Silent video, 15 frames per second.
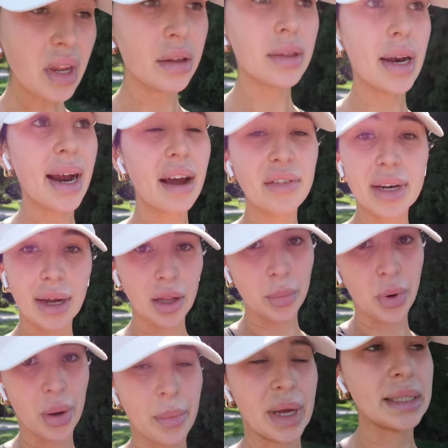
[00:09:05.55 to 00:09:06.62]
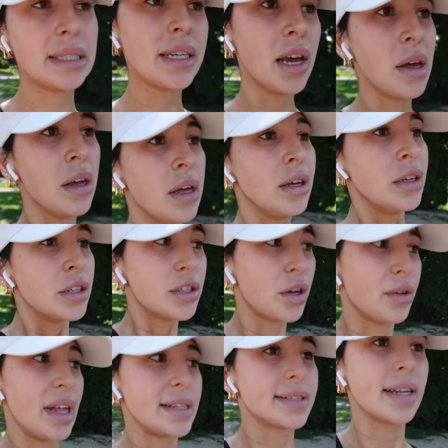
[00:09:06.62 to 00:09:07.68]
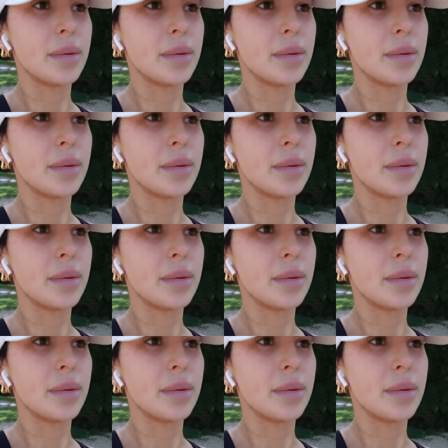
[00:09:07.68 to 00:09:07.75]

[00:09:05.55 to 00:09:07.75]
then I have a nail appointment, so that's